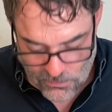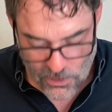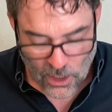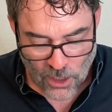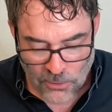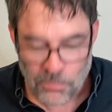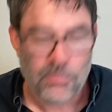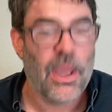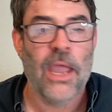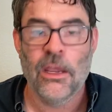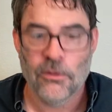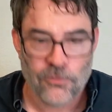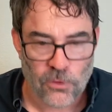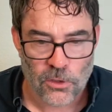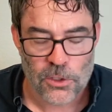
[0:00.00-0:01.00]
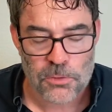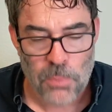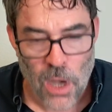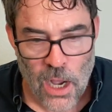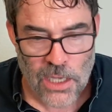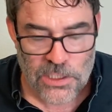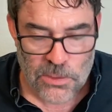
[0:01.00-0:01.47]
unpainful as
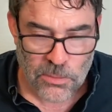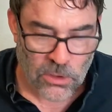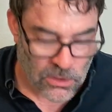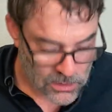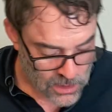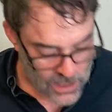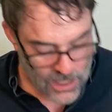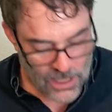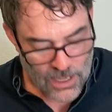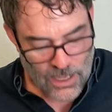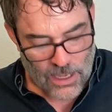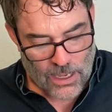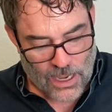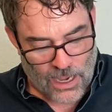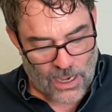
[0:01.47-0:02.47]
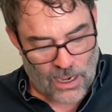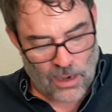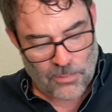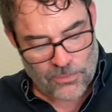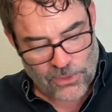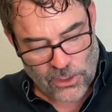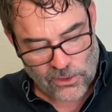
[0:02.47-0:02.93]
possible.
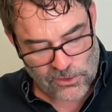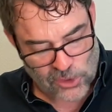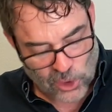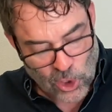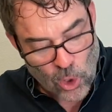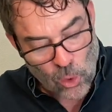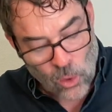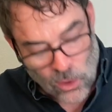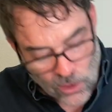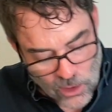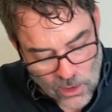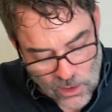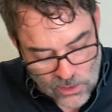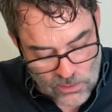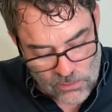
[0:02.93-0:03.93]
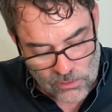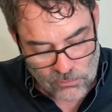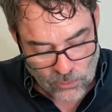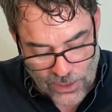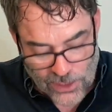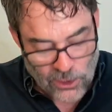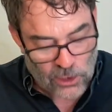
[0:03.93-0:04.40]
There's the core,
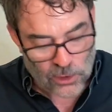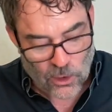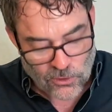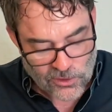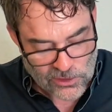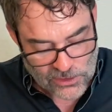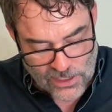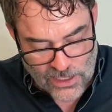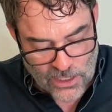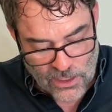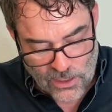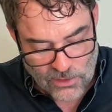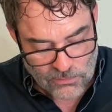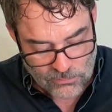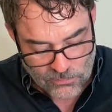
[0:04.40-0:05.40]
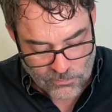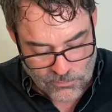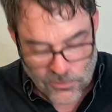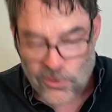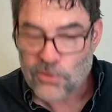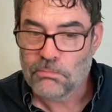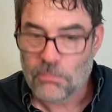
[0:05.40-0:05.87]
read closely
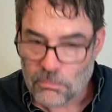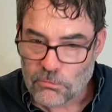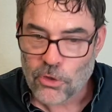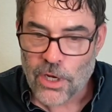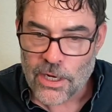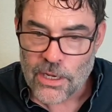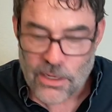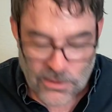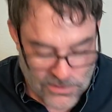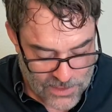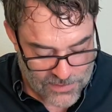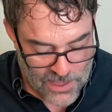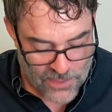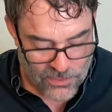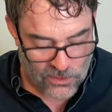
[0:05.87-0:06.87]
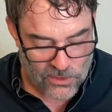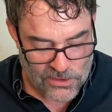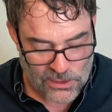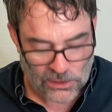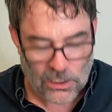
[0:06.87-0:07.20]
readings, and then there's the